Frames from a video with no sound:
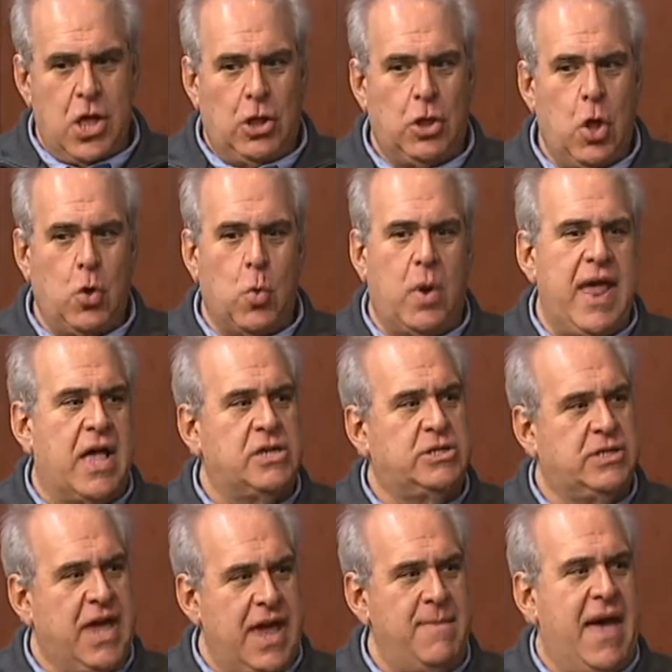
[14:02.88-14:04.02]
look what else
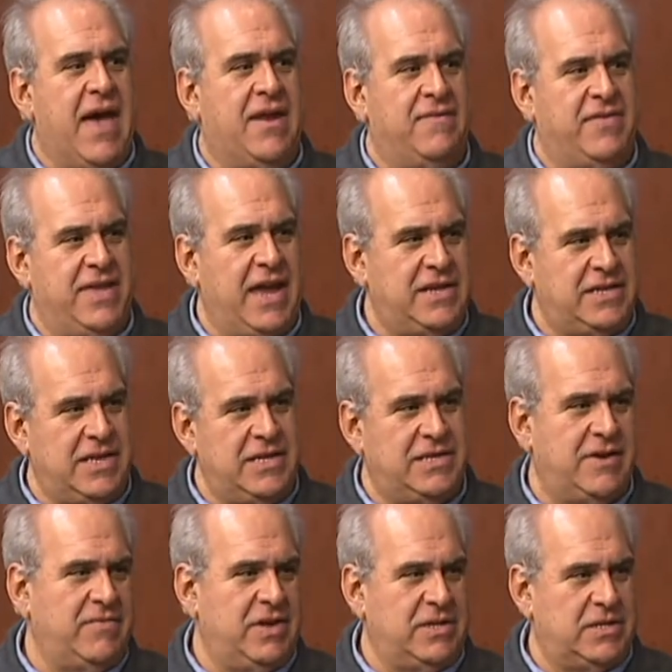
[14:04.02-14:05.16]
came out of the
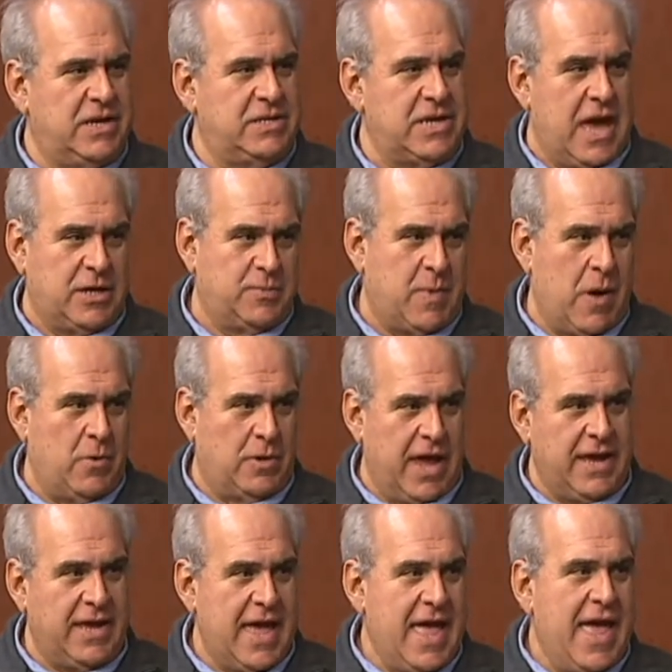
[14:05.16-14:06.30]
1876 Expo, like